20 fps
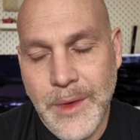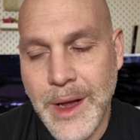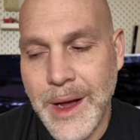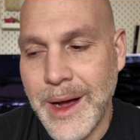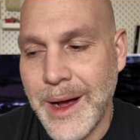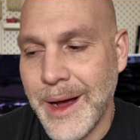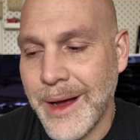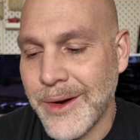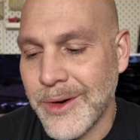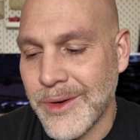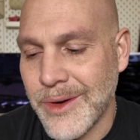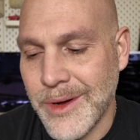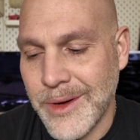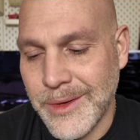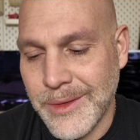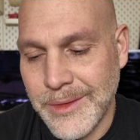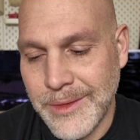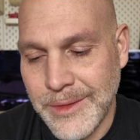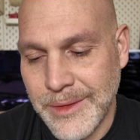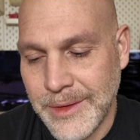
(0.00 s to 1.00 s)
I don't
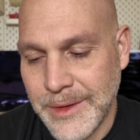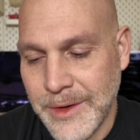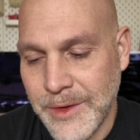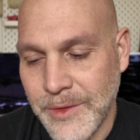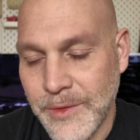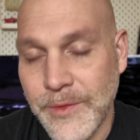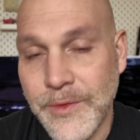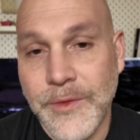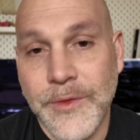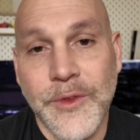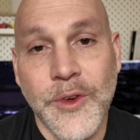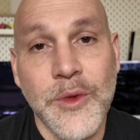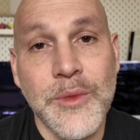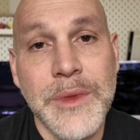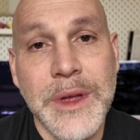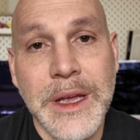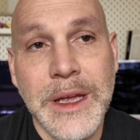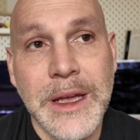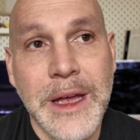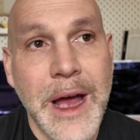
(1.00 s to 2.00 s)
know. For
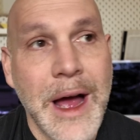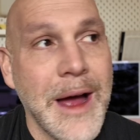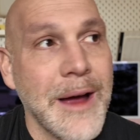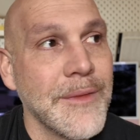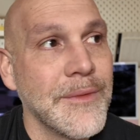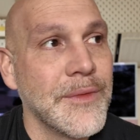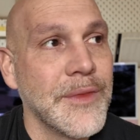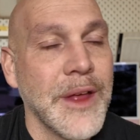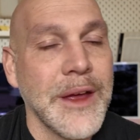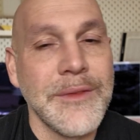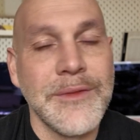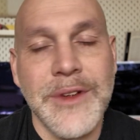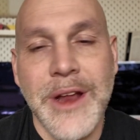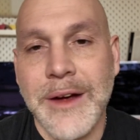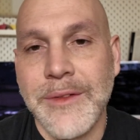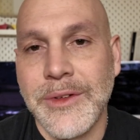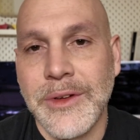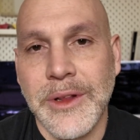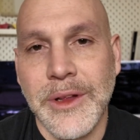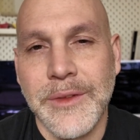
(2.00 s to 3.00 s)
me, they've
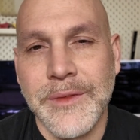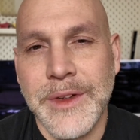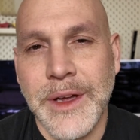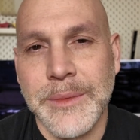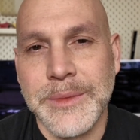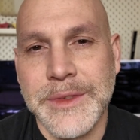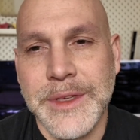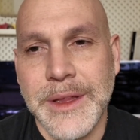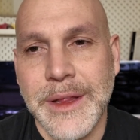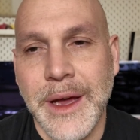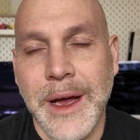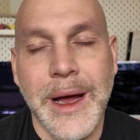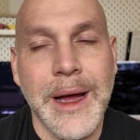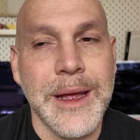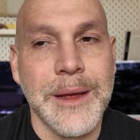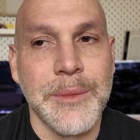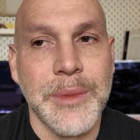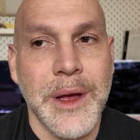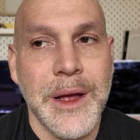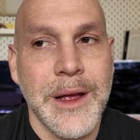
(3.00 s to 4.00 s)
never lived up to the
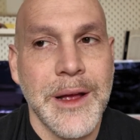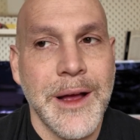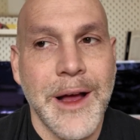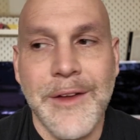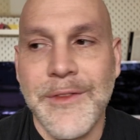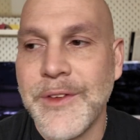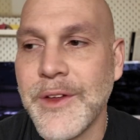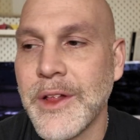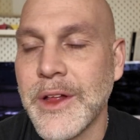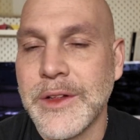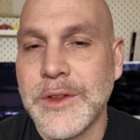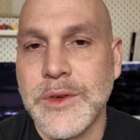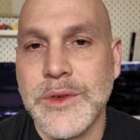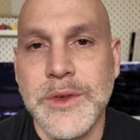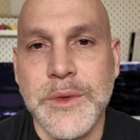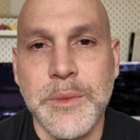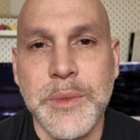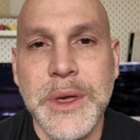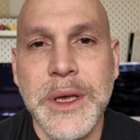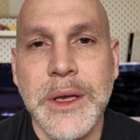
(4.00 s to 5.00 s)
hype. I feel like there's
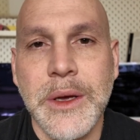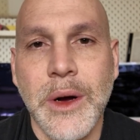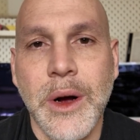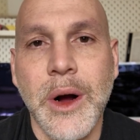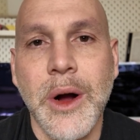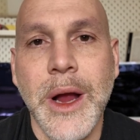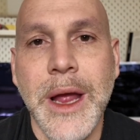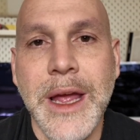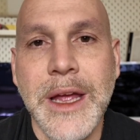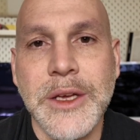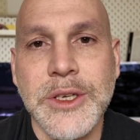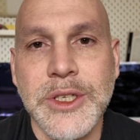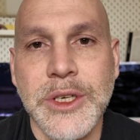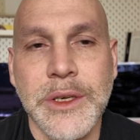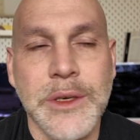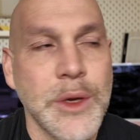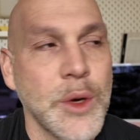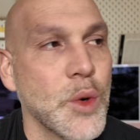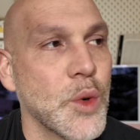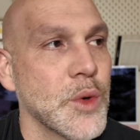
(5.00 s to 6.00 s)
a PR
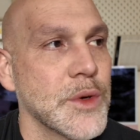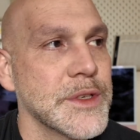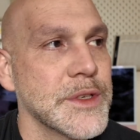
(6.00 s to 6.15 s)
agent or